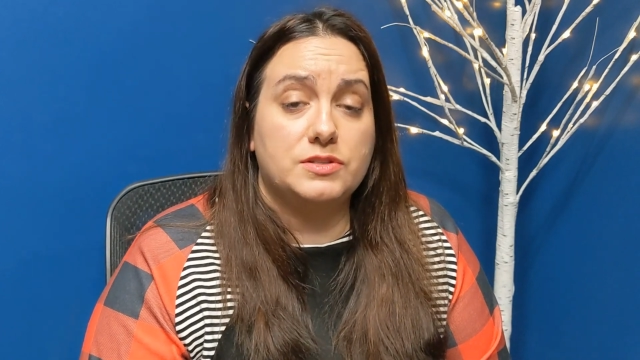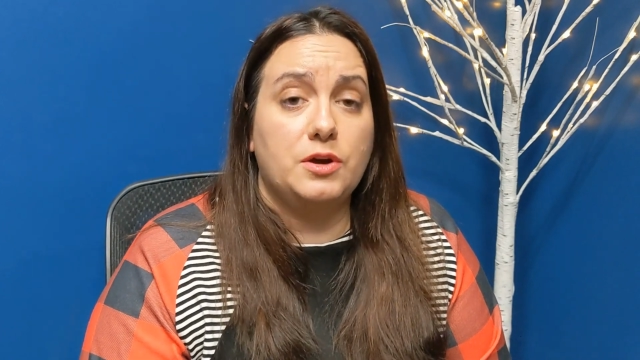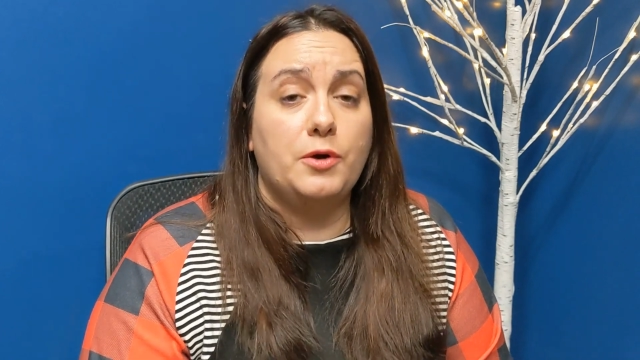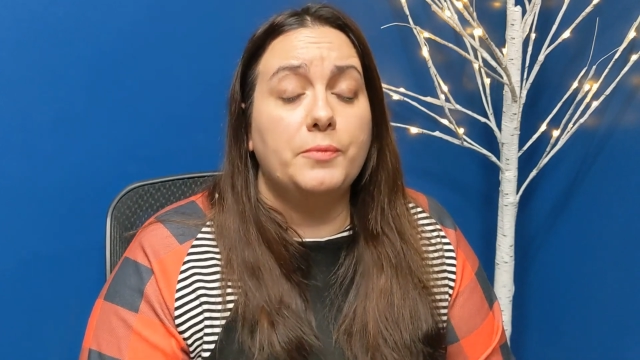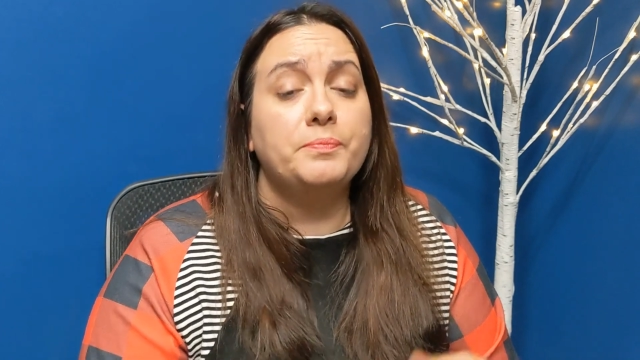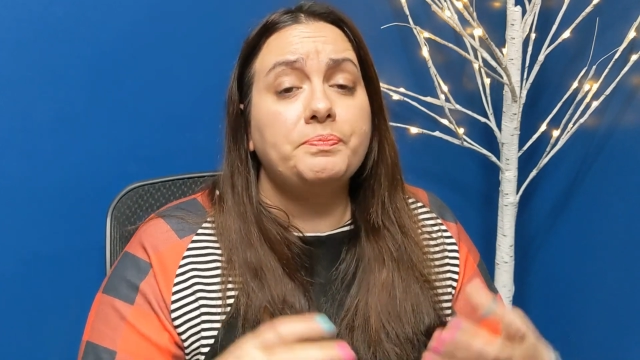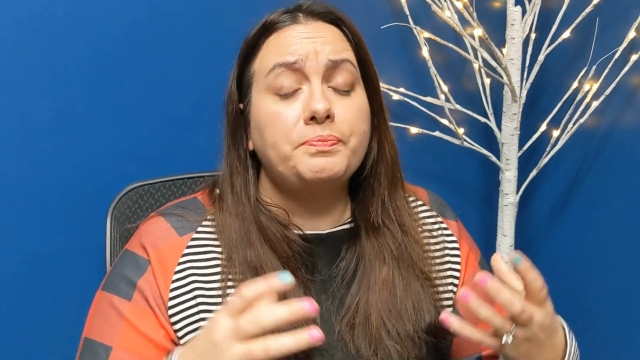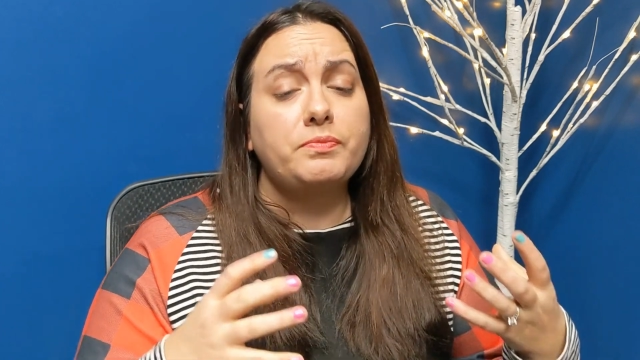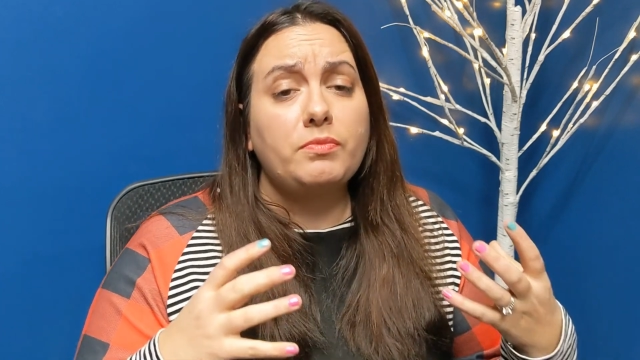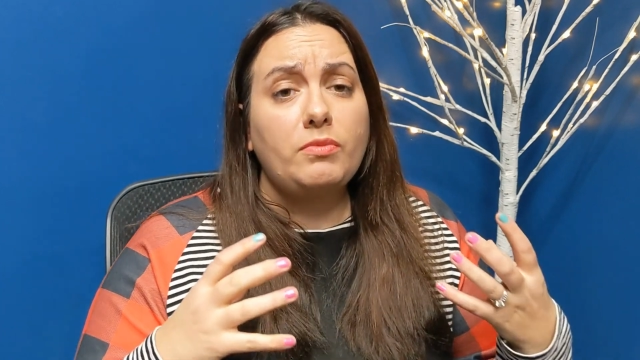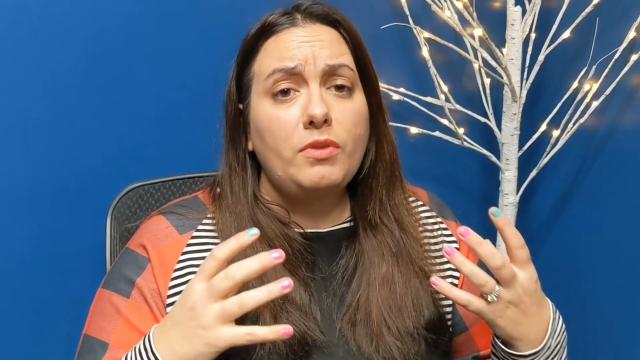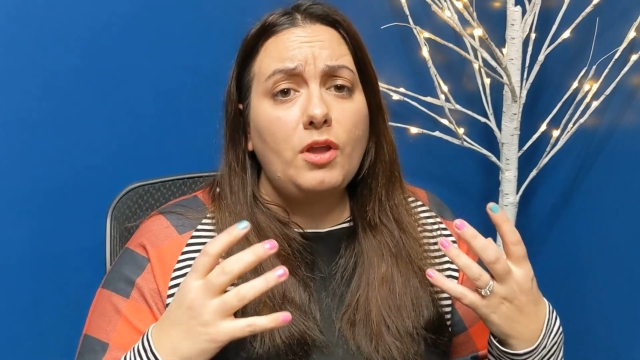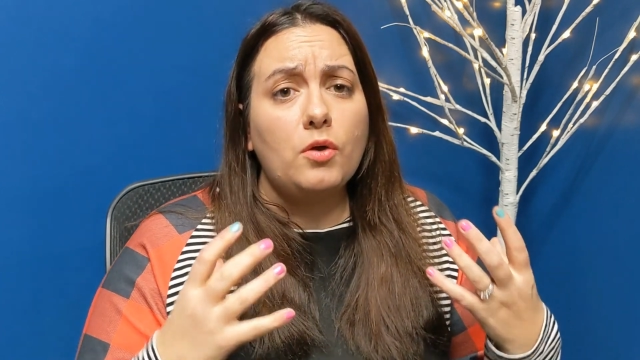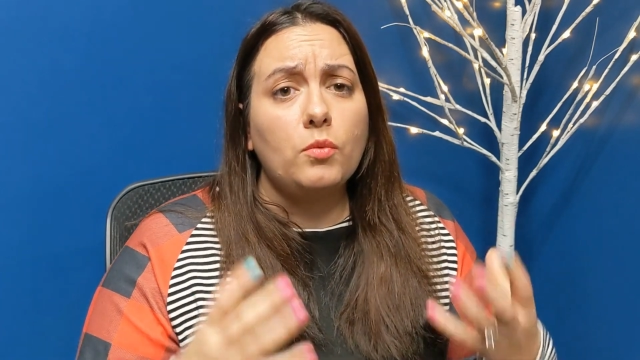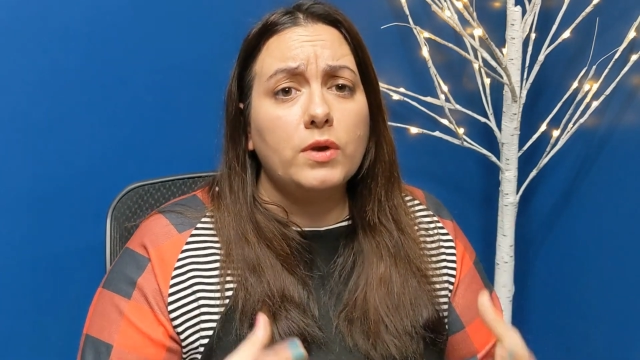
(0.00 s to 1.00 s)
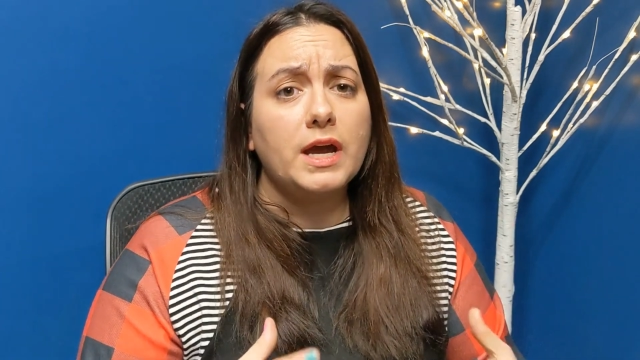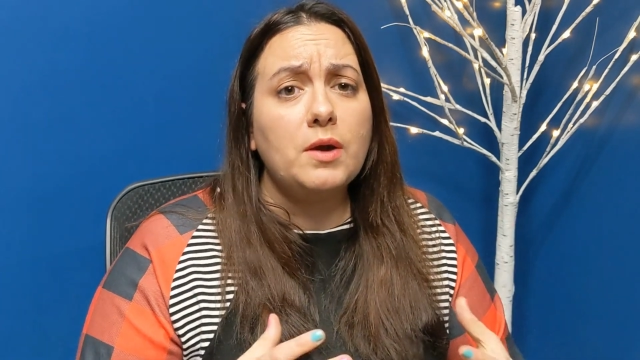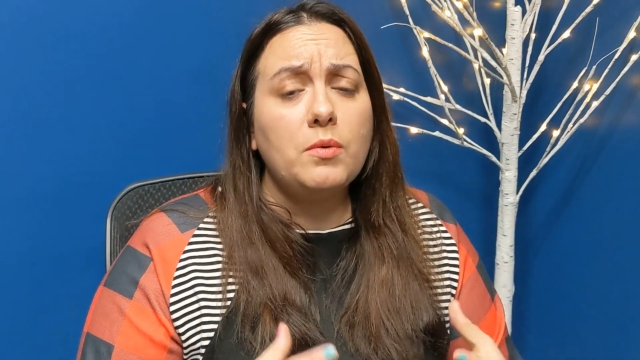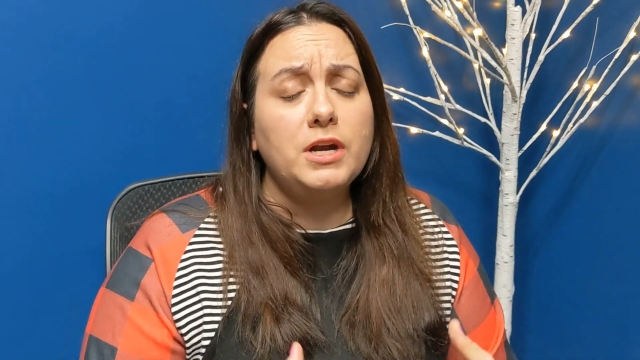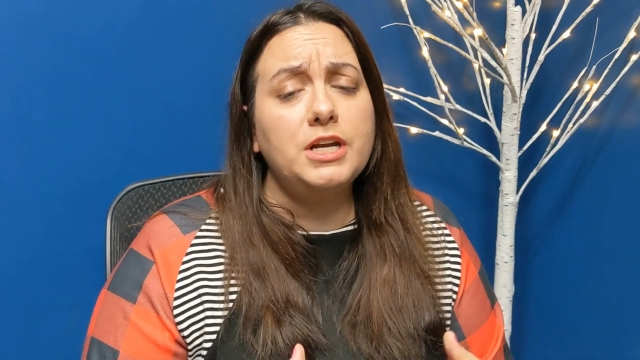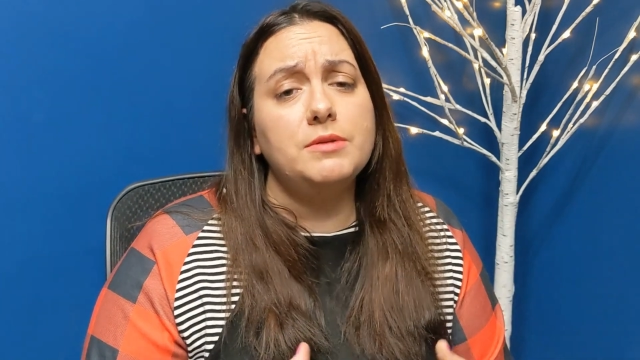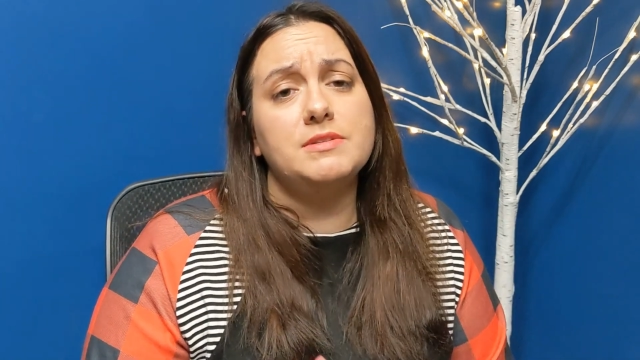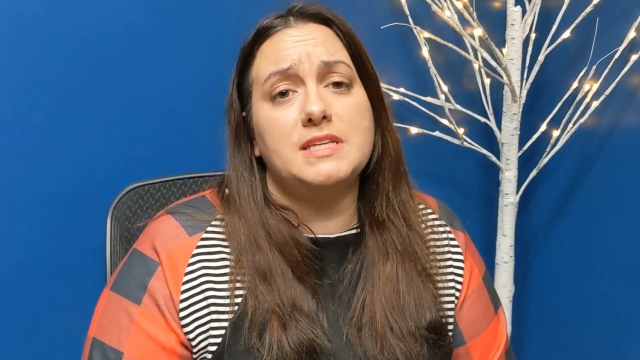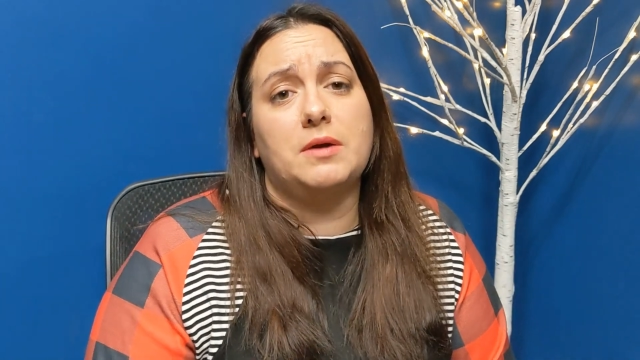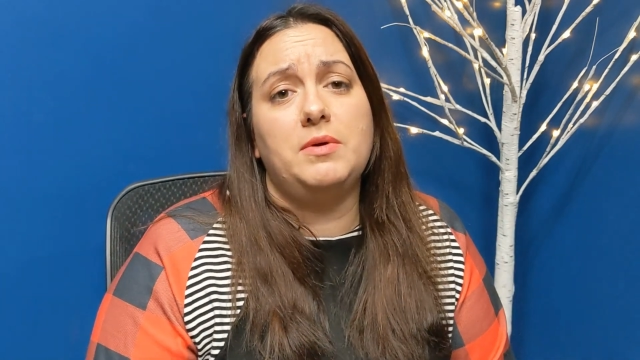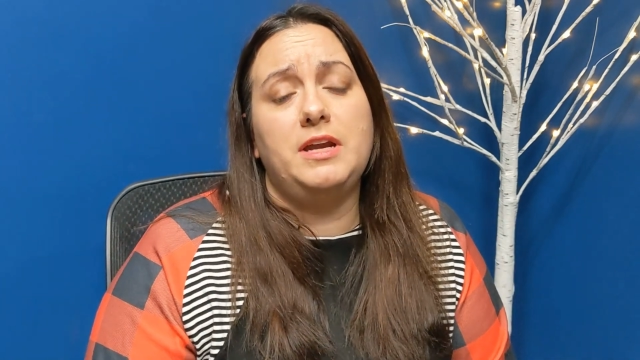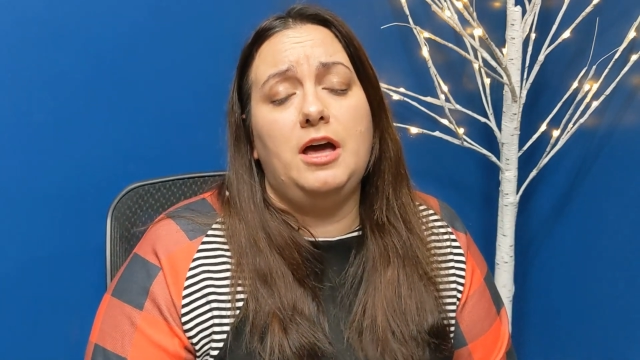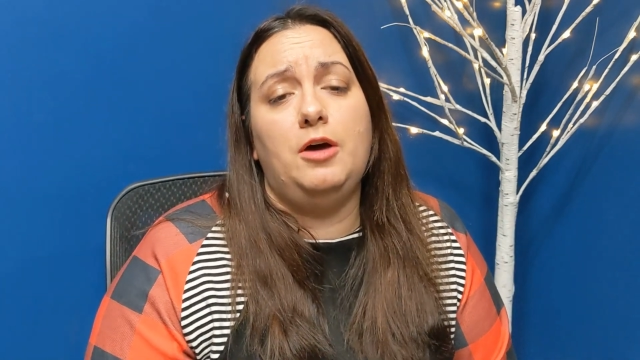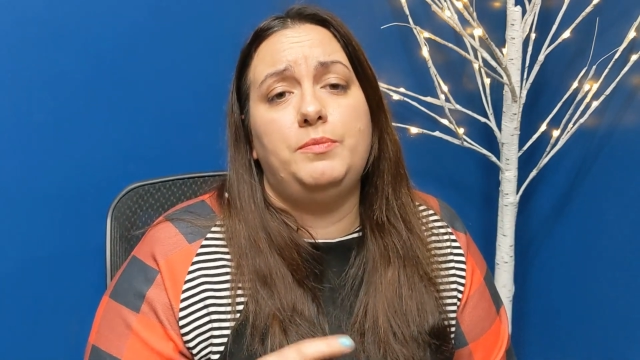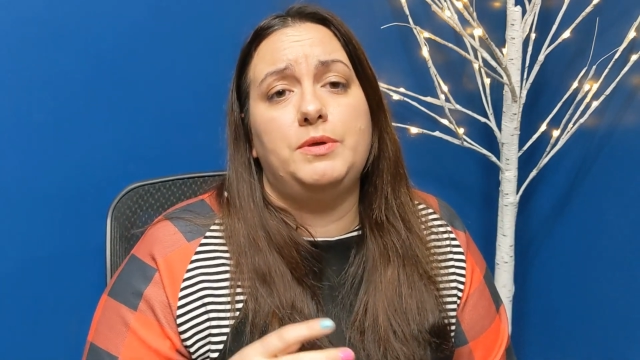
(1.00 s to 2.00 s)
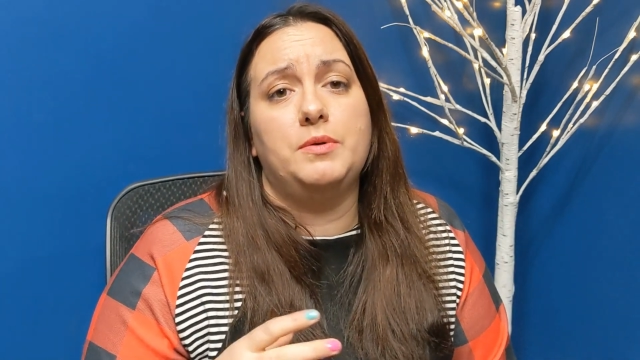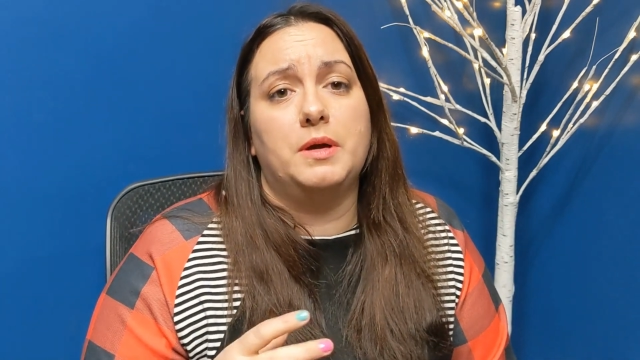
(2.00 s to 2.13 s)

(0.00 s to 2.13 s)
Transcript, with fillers: So what I want to do is I want to help